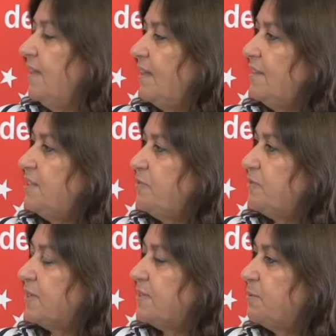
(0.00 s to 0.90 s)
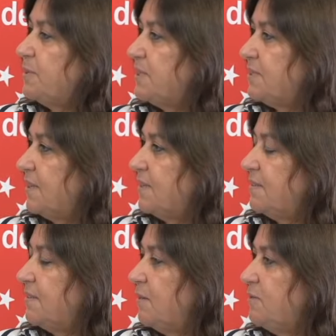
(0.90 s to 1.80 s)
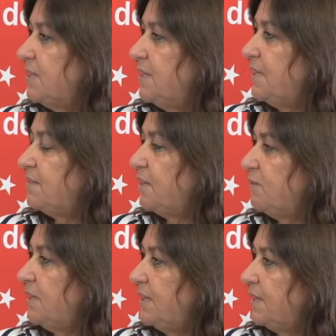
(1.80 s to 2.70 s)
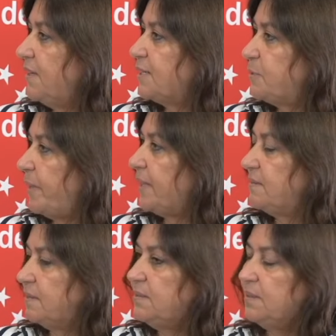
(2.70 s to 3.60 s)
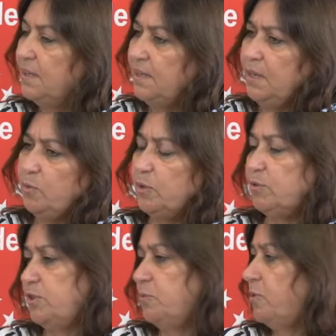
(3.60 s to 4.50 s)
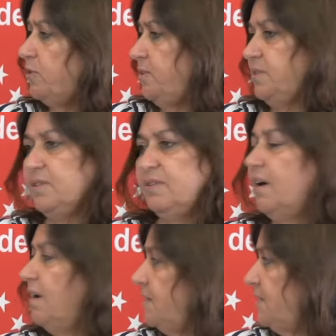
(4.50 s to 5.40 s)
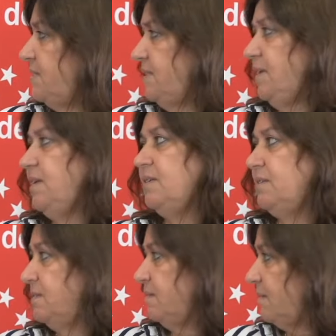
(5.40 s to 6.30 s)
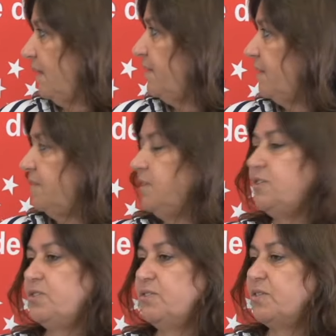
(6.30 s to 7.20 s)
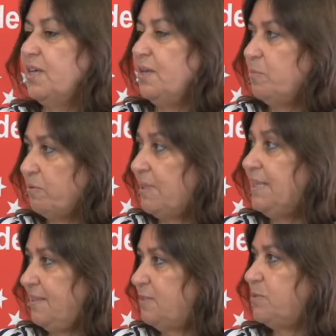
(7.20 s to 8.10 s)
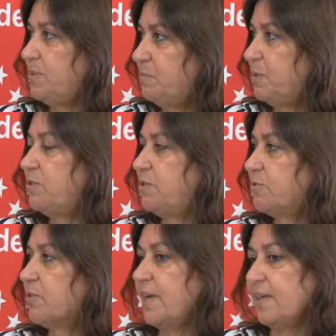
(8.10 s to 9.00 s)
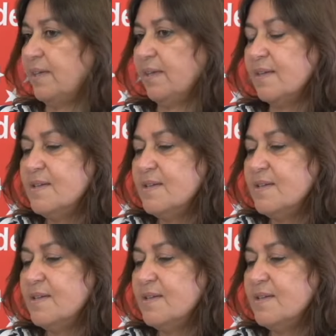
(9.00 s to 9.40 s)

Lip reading: And this for us was totally unexpected. We also monitored heart disease and other conditions, but really this was the most striking.